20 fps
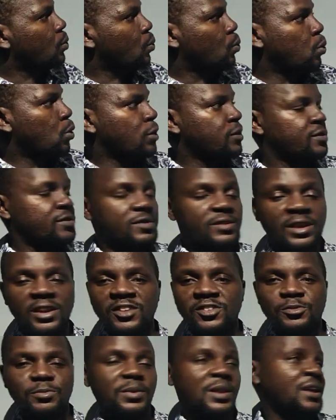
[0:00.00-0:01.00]
What
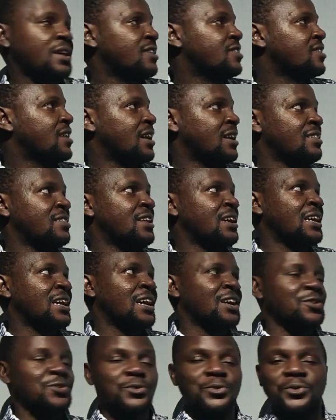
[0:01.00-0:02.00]
takes place at the
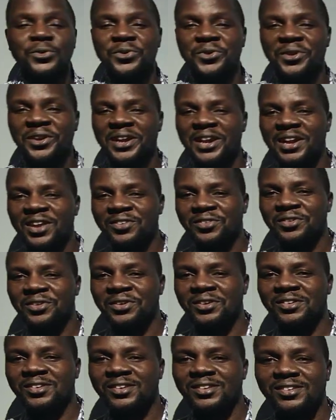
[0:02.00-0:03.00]
cathode during
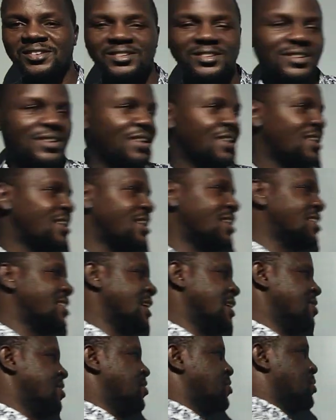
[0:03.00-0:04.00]
electrolysis?
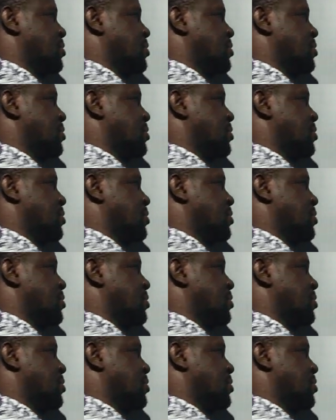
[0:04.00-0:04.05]
Yeah, the